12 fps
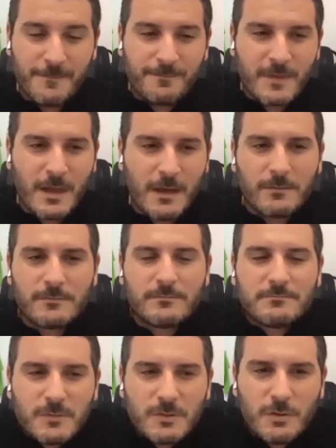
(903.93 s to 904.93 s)
Now,
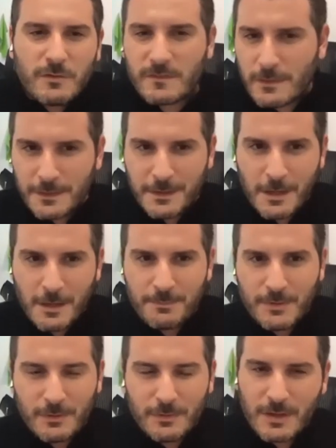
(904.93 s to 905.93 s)
you're starting up,
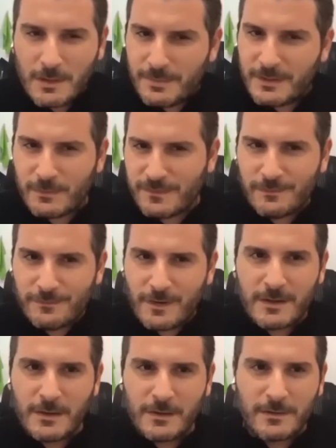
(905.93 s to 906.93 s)
the company was still very
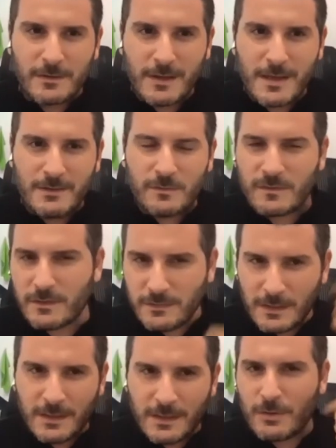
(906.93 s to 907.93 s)
young, and you start
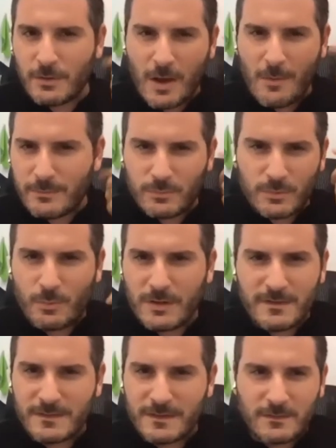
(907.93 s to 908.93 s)
thinking, what
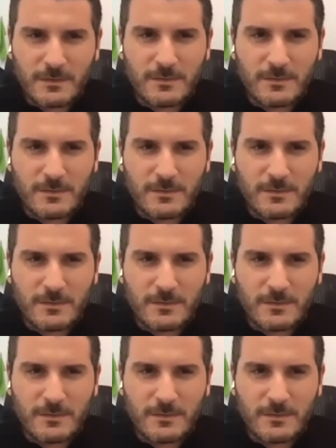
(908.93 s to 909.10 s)
is this?